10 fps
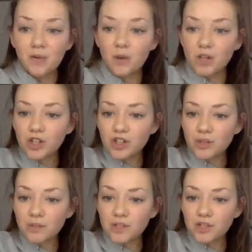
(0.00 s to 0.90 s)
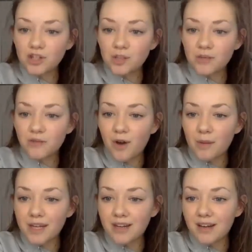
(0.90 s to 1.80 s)
What is your dream musical to
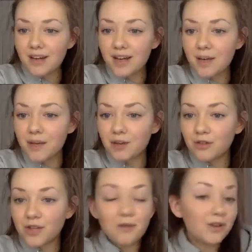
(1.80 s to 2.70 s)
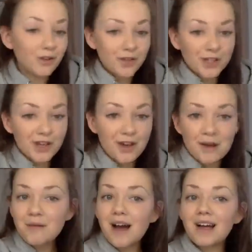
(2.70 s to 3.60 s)
perform in? Love you
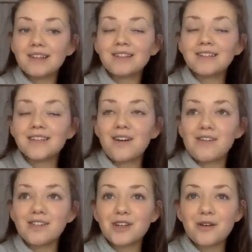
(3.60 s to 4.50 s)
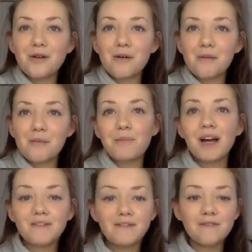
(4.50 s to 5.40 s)
too. And also
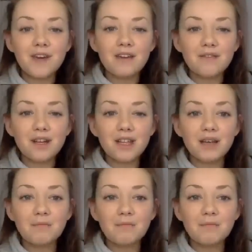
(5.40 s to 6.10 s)
my favourite,